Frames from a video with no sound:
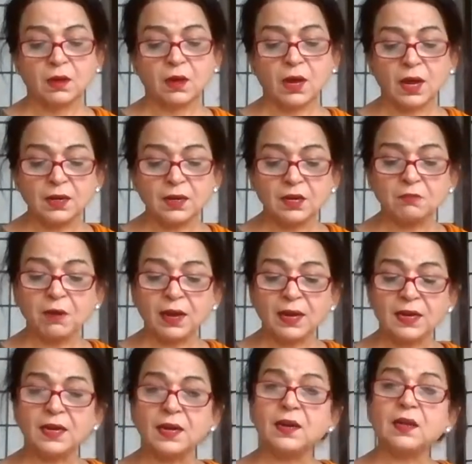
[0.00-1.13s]

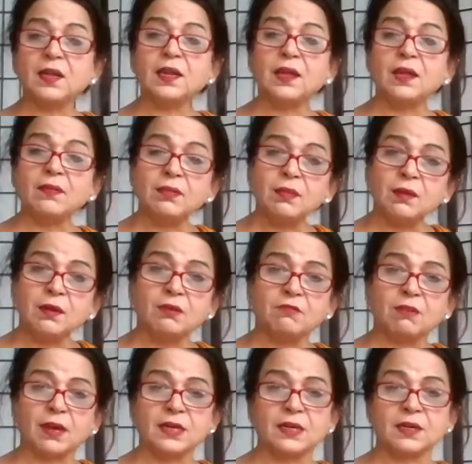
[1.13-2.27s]
Undivided in the
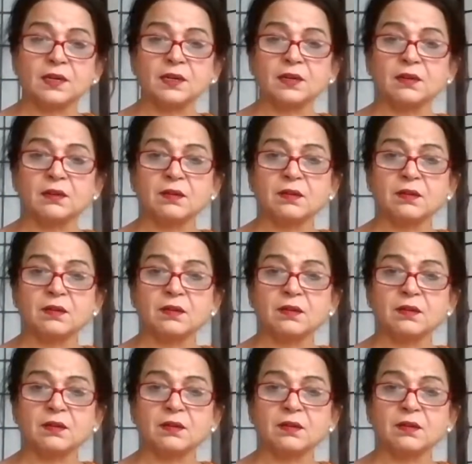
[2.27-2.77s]
divided.